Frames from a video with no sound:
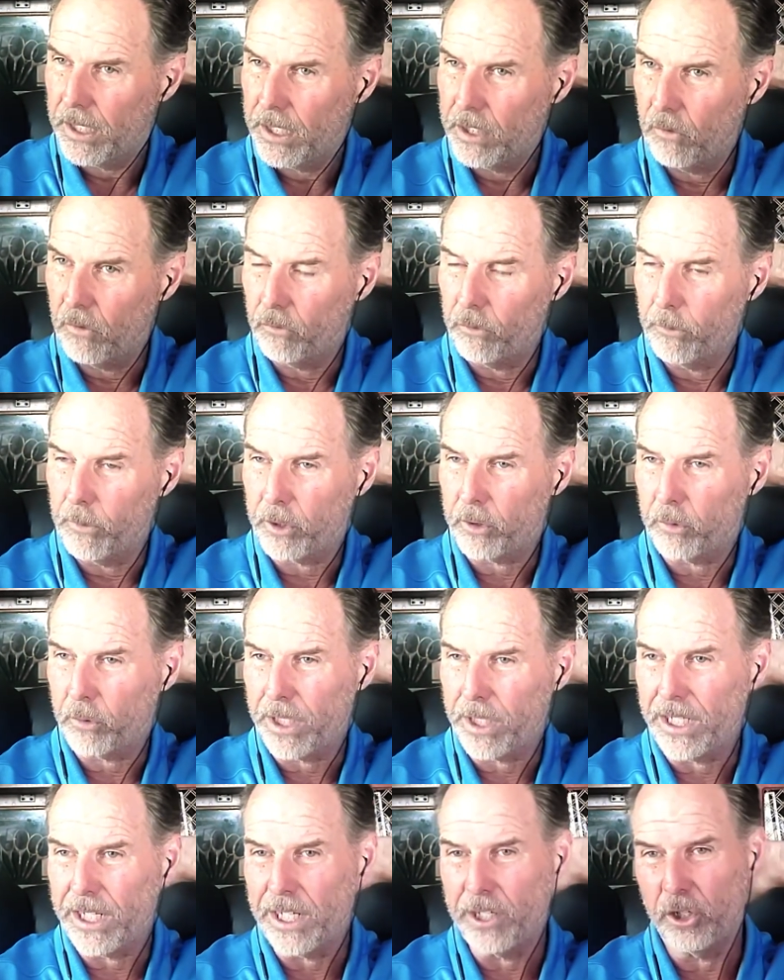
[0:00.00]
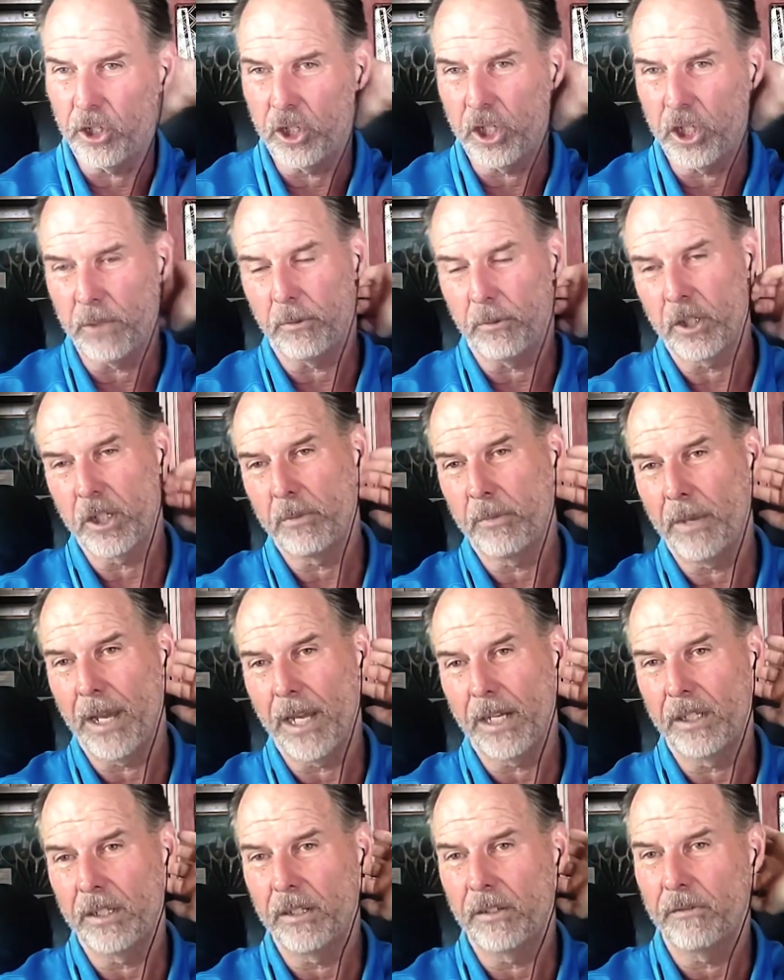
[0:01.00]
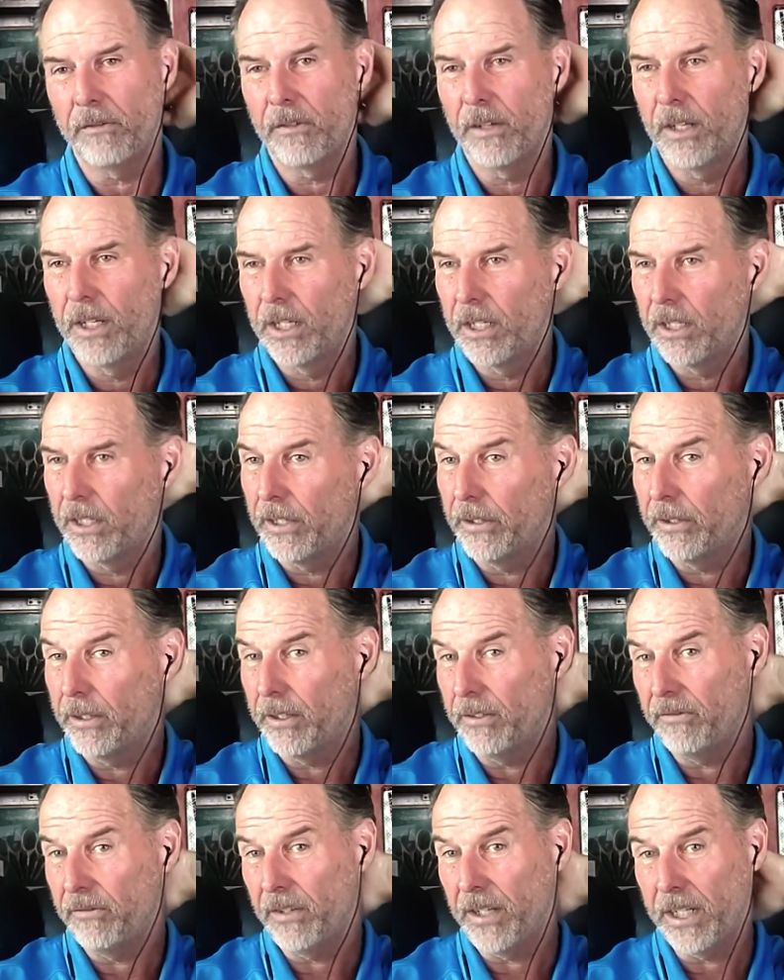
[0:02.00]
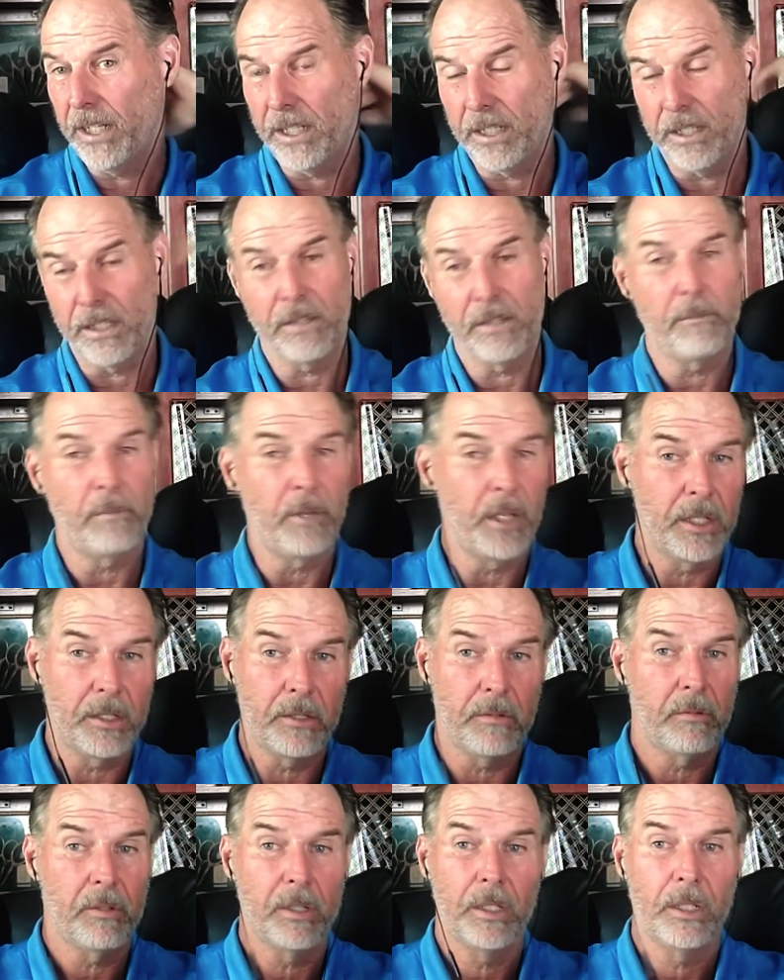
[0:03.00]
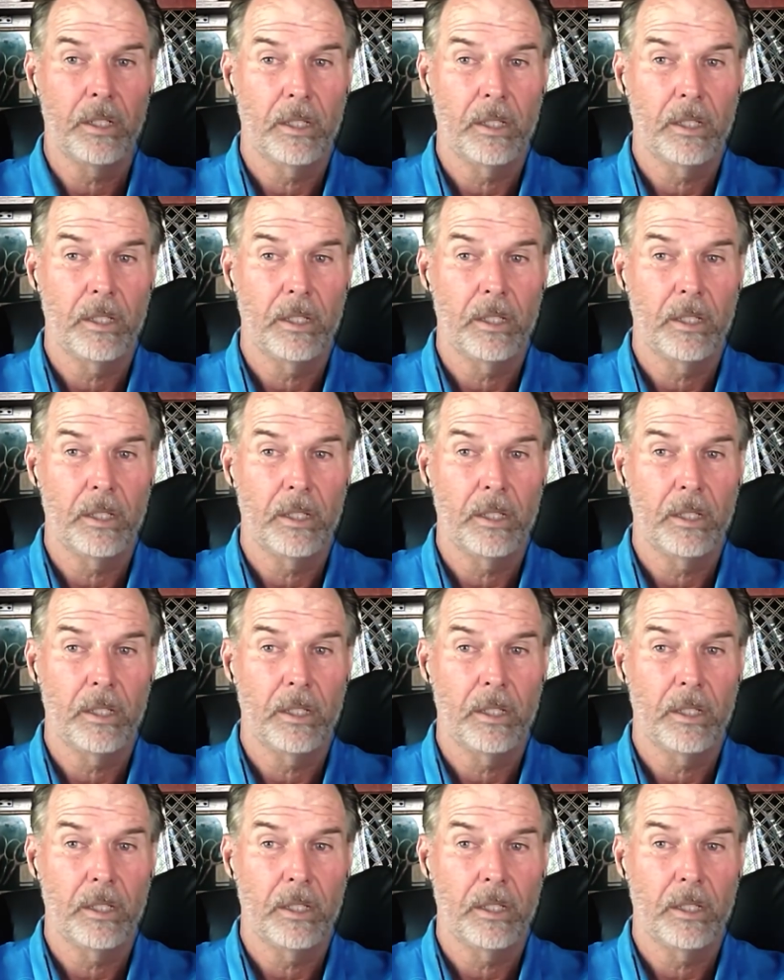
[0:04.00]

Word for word: you know, from the green energy perspective, Larry Fink has been,